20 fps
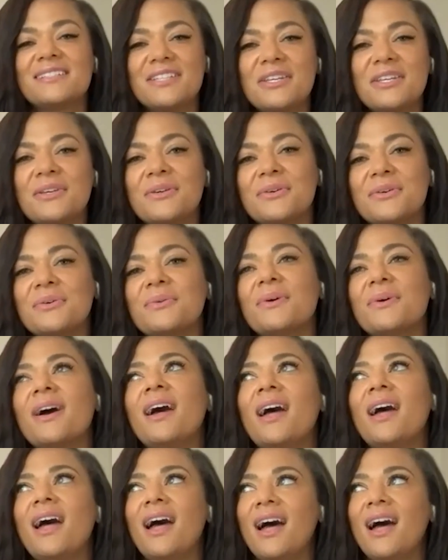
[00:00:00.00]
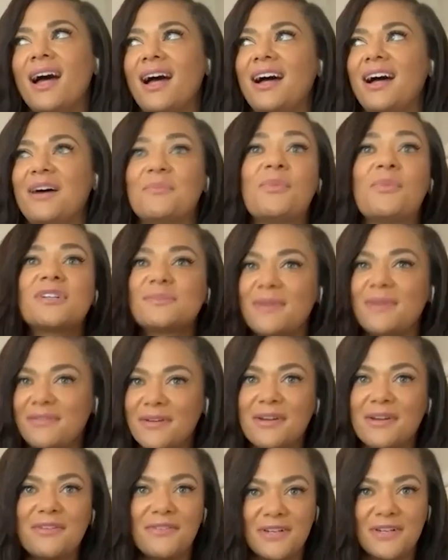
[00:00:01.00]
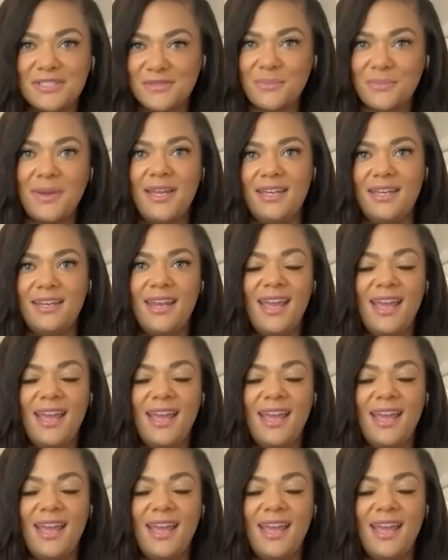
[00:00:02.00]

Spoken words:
two was my very first win.